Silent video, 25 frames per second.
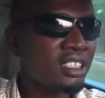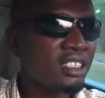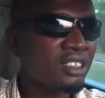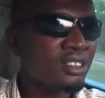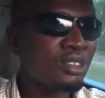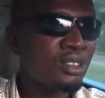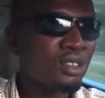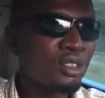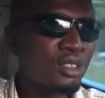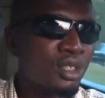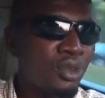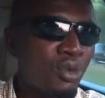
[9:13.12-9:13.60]

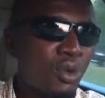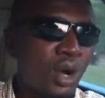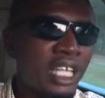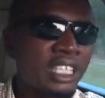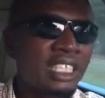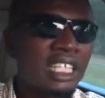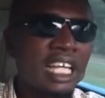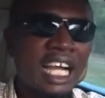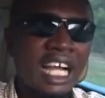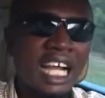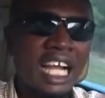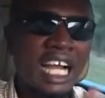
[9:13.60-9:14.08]
So the
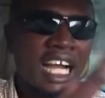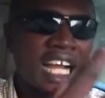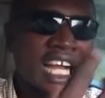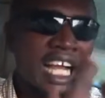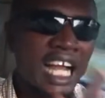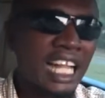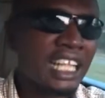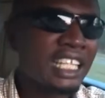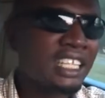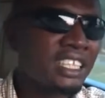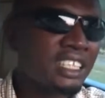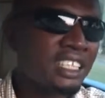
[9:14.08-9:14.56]
ones that can
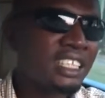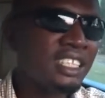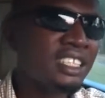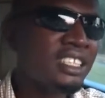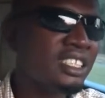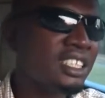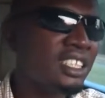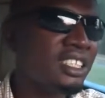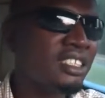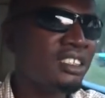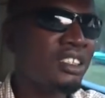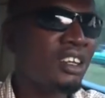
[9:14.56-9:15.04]
carry the
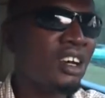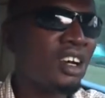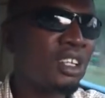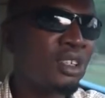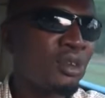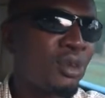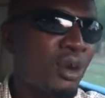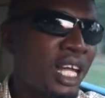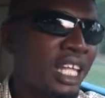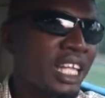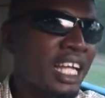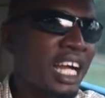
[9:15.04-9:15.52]
engine, or
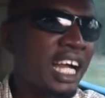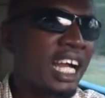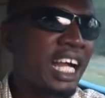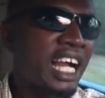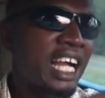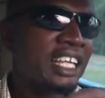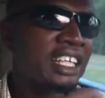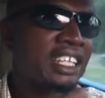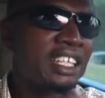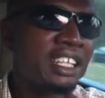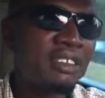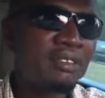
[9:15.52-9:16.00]
the one that
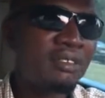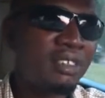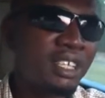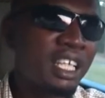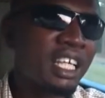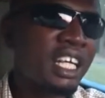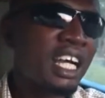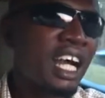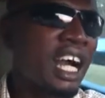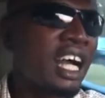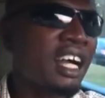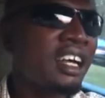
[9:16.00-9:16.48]
can give the
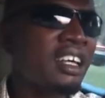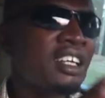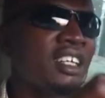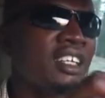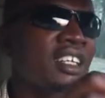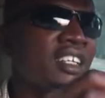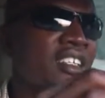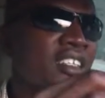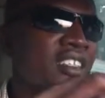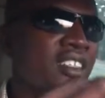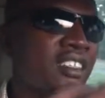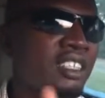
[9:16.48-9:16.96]
car
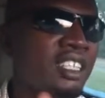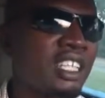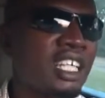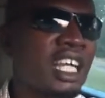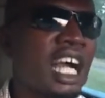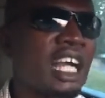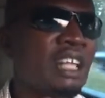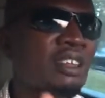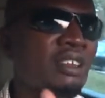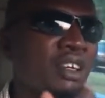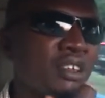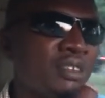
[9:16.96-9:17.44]
the
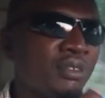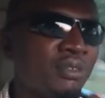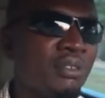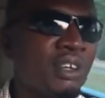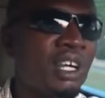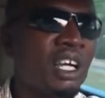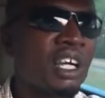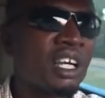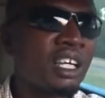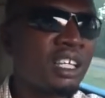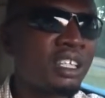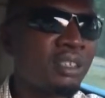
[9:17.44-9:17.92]
kind
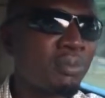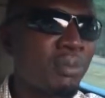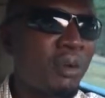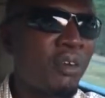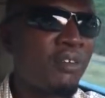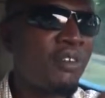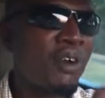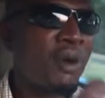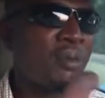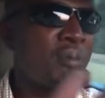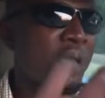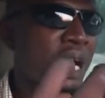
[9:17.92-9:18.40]
of
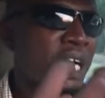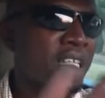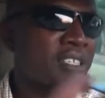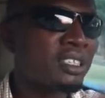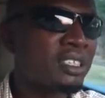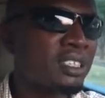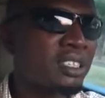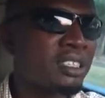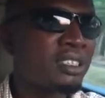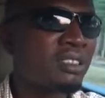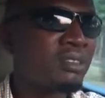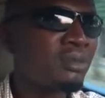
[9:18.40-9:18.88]

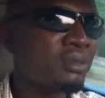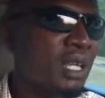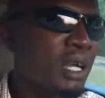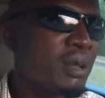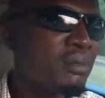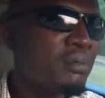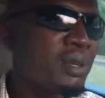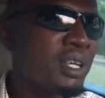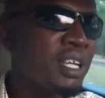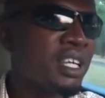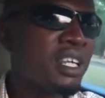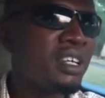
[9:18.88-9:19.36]
performance.
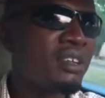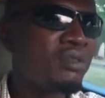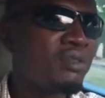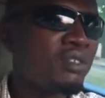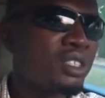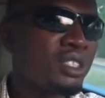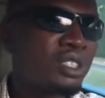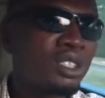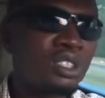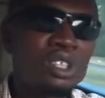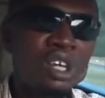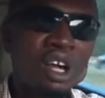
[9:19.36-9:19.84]
Maybe if
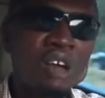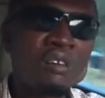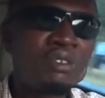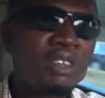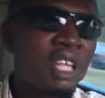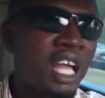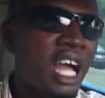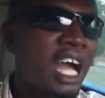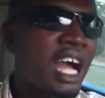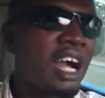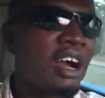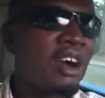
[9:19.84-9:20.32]
it's
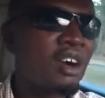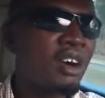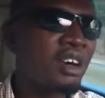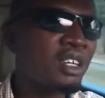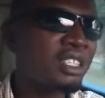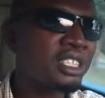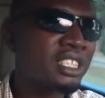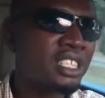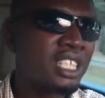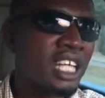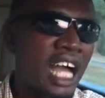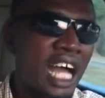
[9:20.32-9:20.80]
softer or
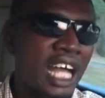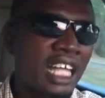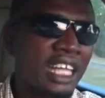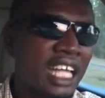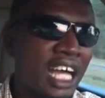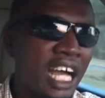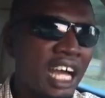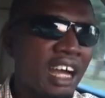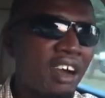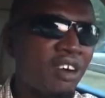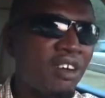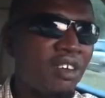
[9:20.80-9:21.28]
it's
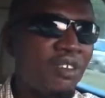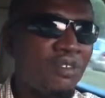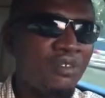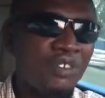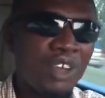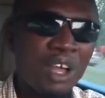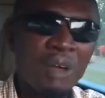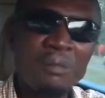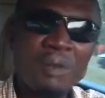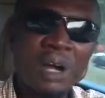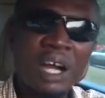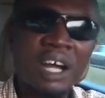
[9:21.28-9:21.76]
harder or
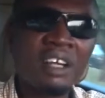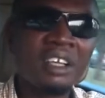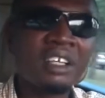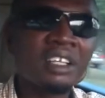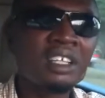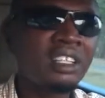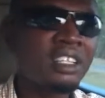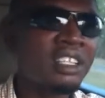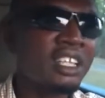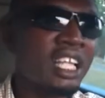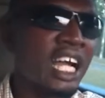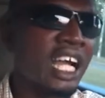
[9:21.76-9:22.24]
firmer.
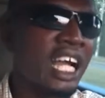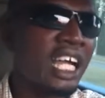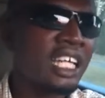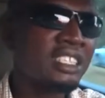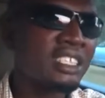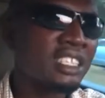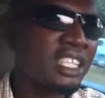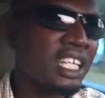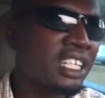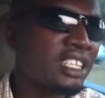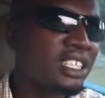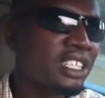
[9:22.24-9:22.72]
Like I
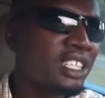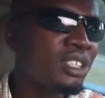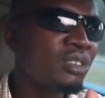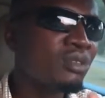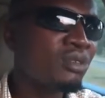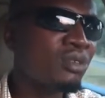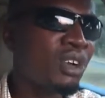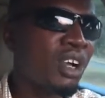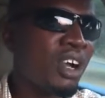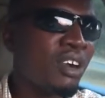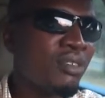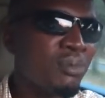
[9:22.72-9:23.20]
said,
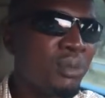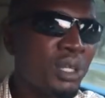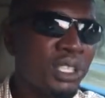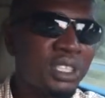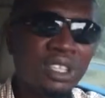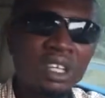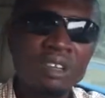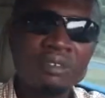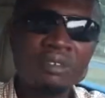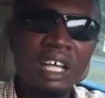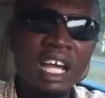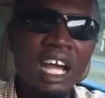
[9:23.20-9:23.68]
E12,
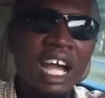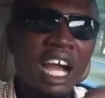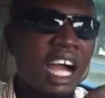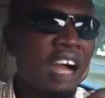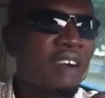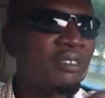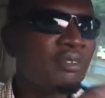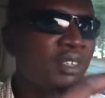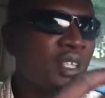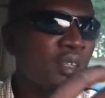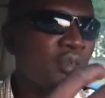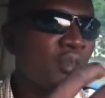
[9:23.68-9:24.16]
most of them
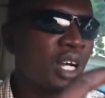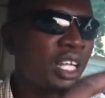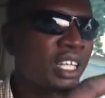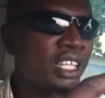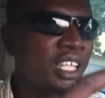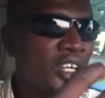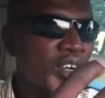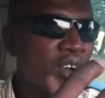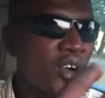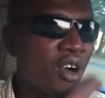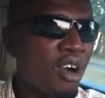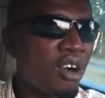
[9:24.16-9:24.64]
have the one
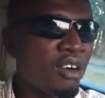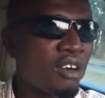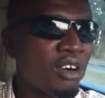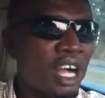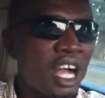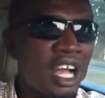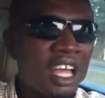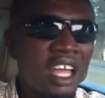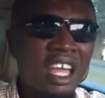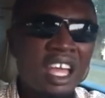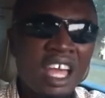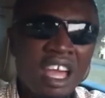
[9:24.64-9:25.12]
they call
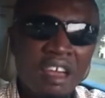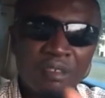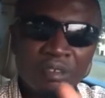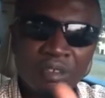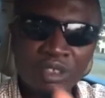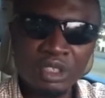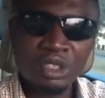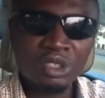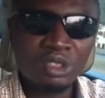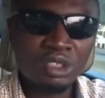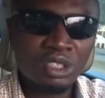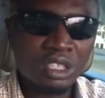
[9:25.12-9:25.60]

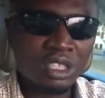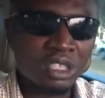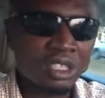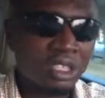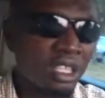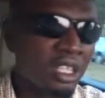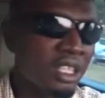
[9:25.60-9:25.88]
heavy duty.